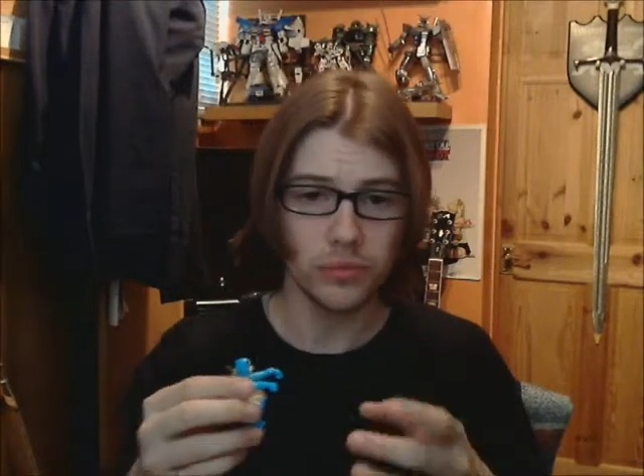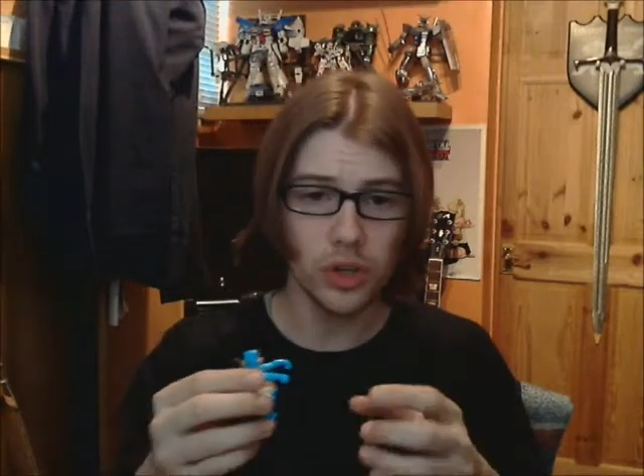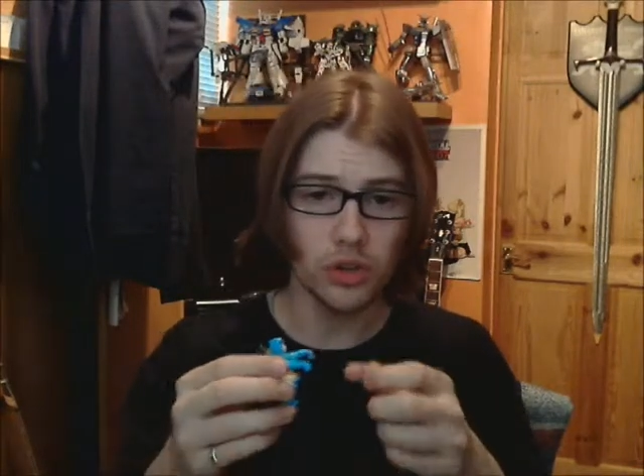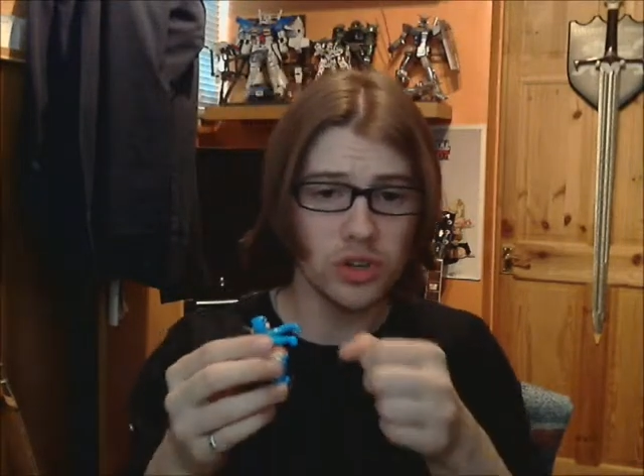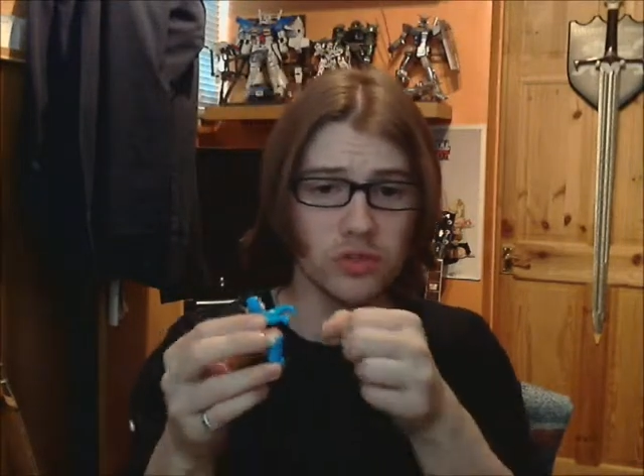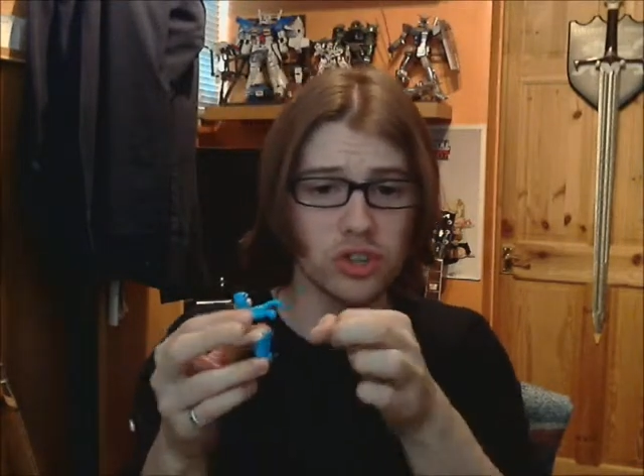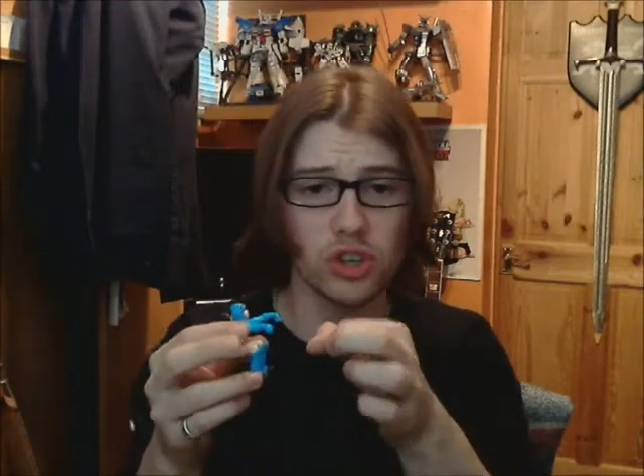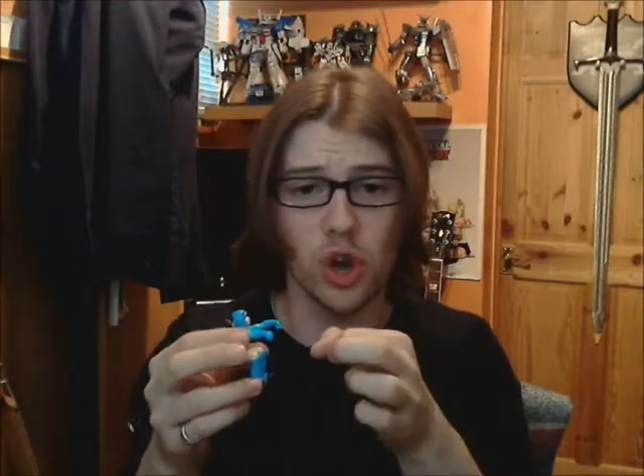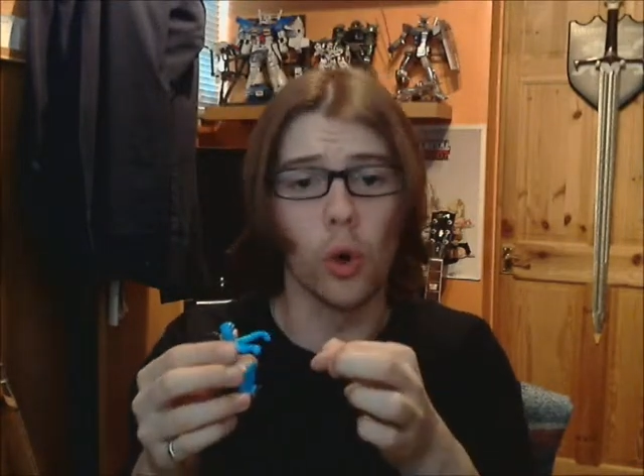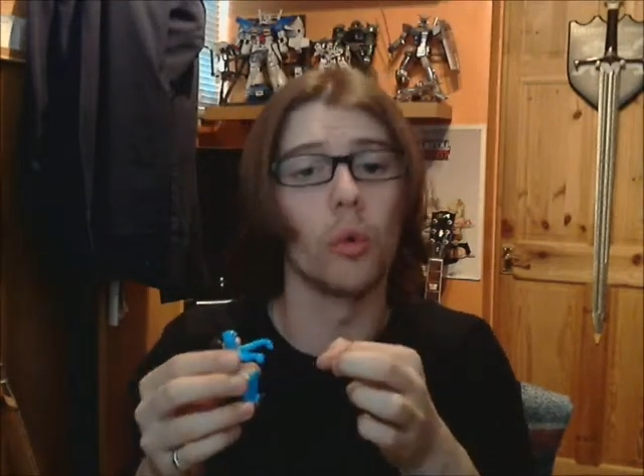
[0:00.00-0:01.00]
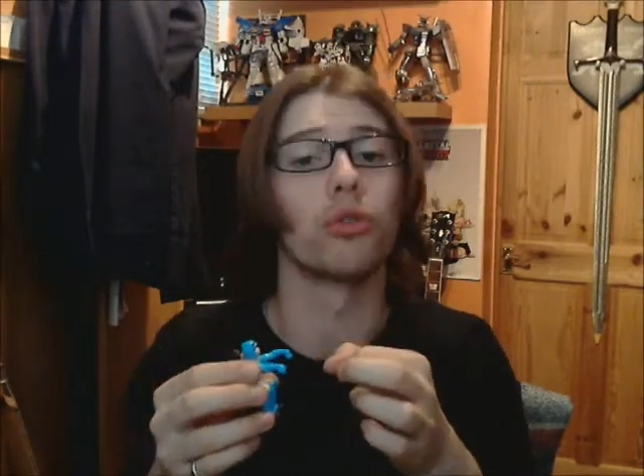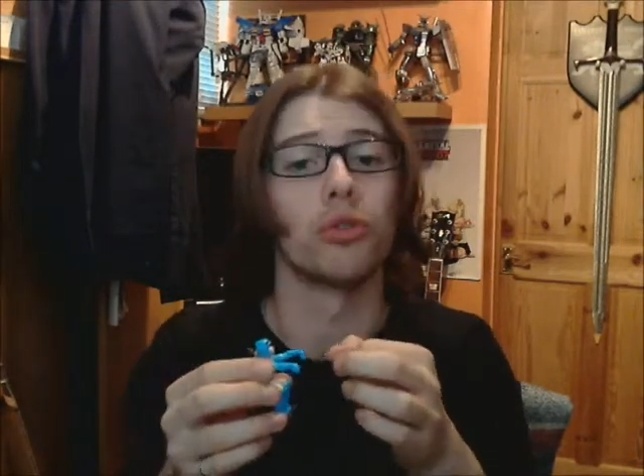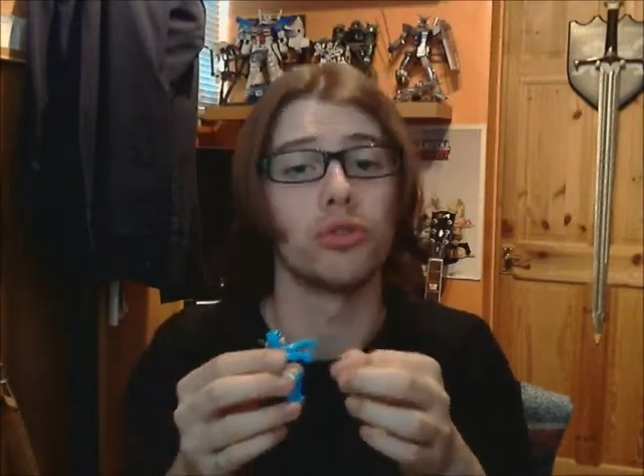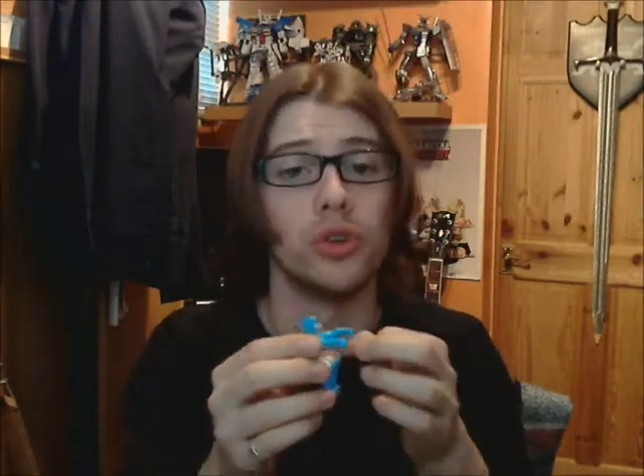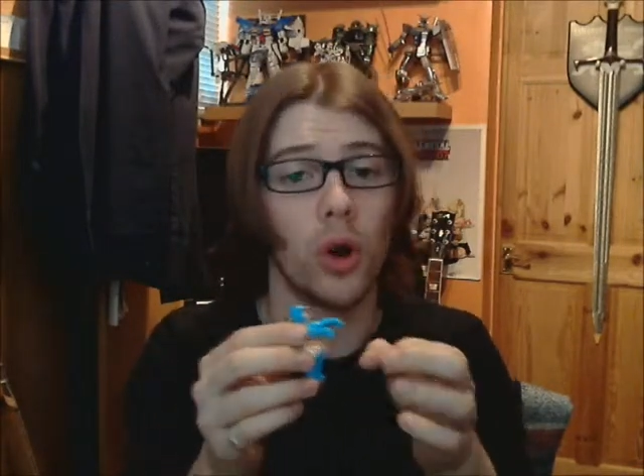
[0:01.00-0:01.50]
different size holes,
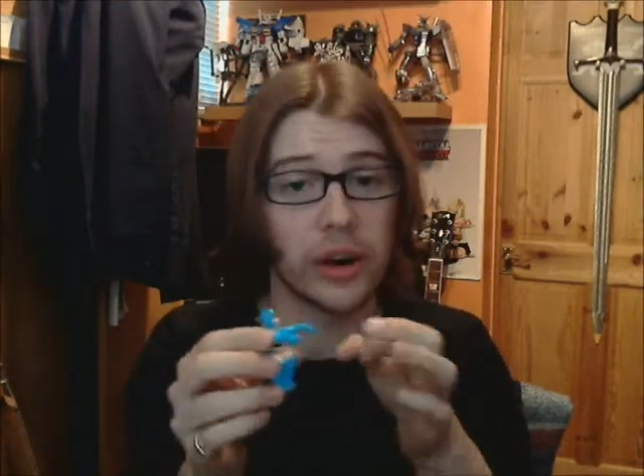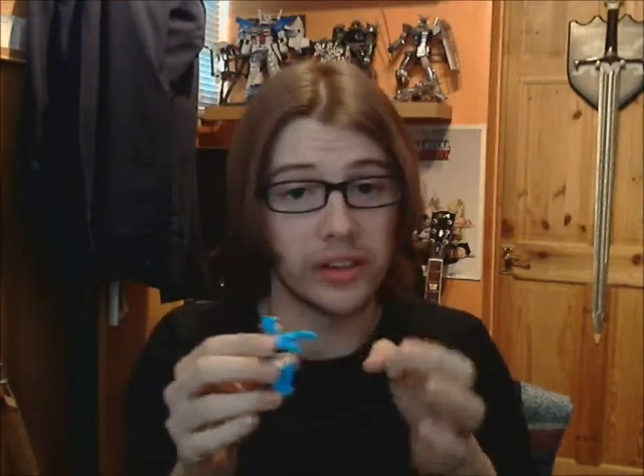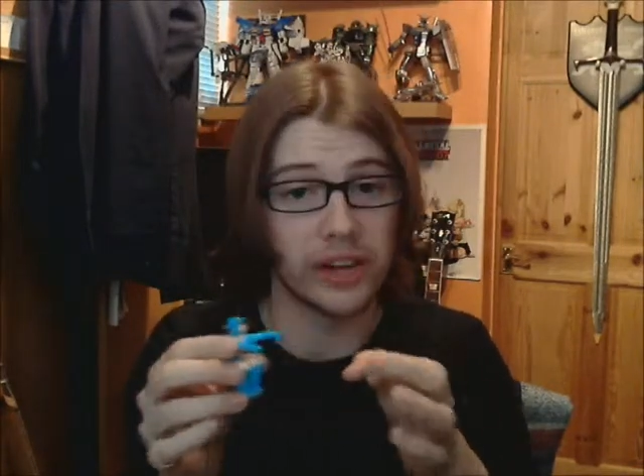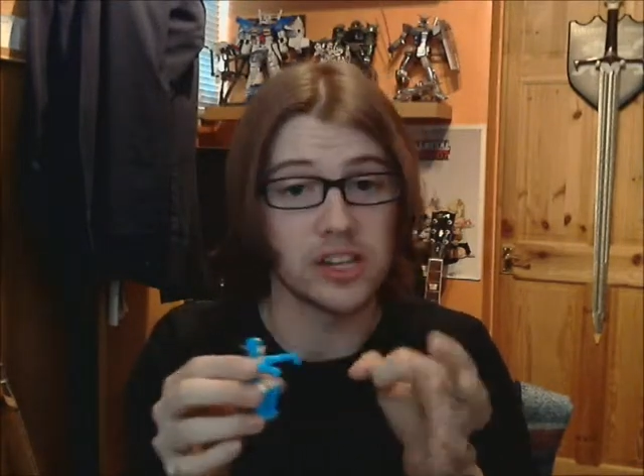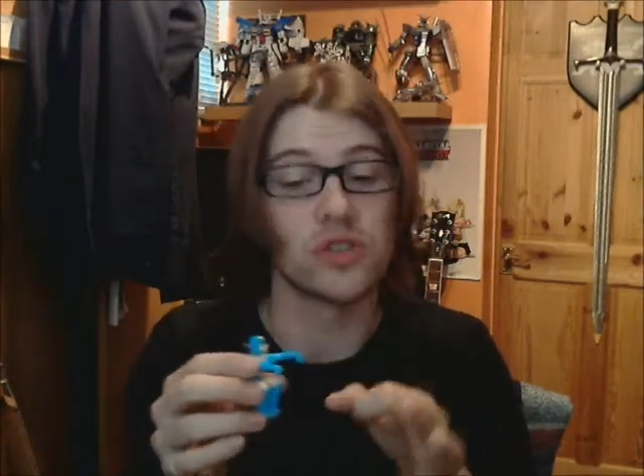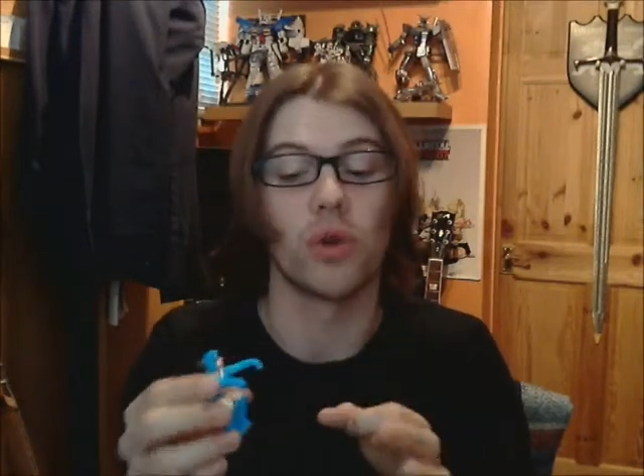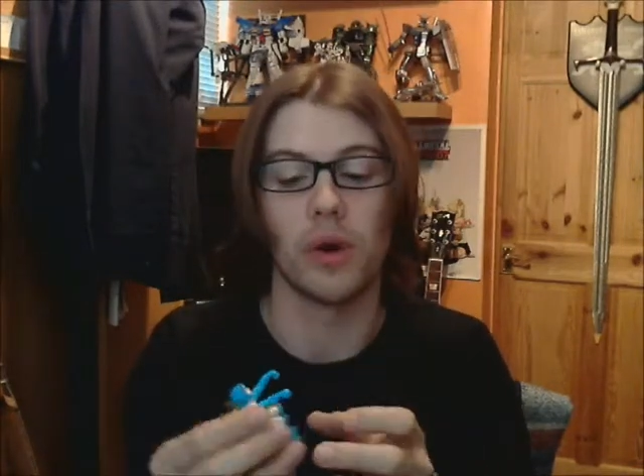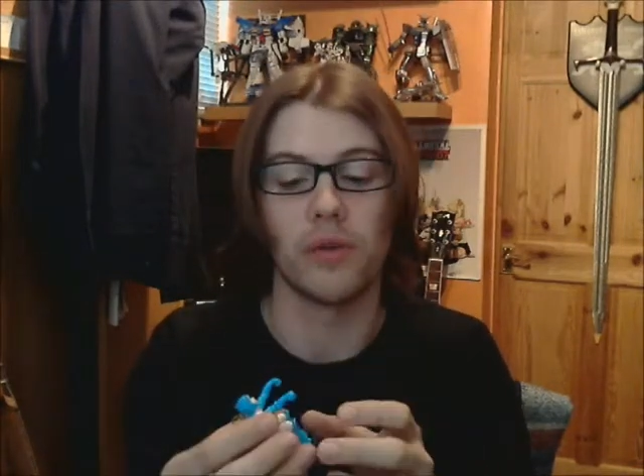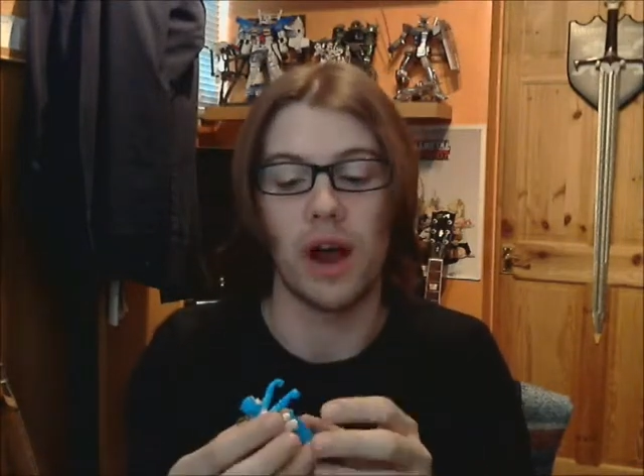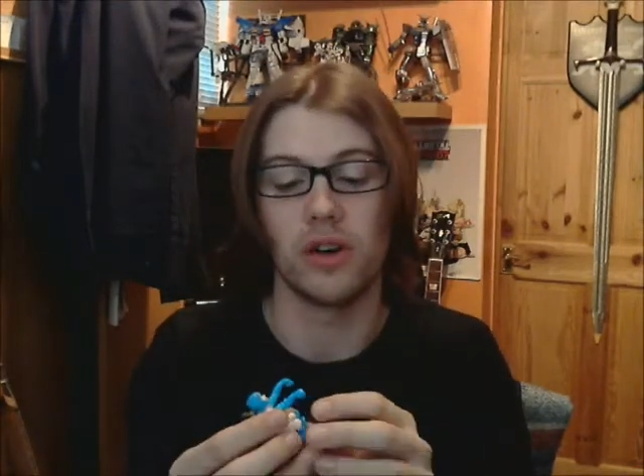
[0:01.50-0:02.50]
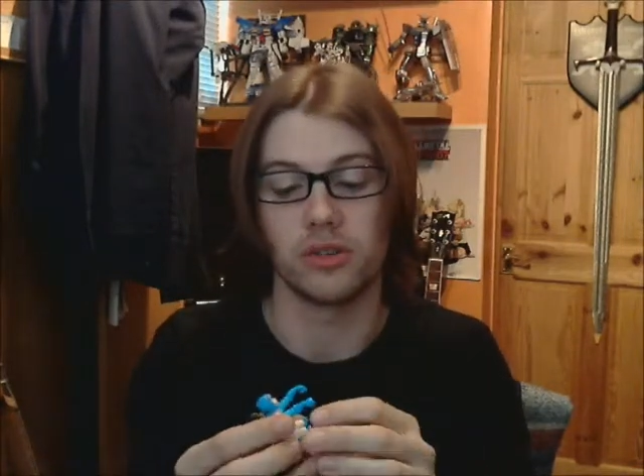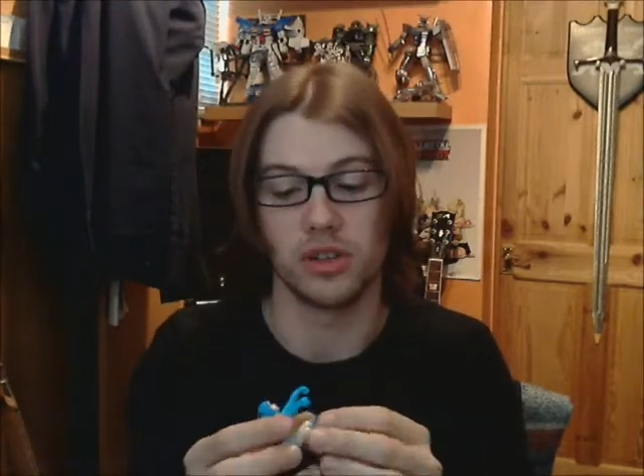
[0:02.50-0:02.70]
so you can't get the legs the wrong way around.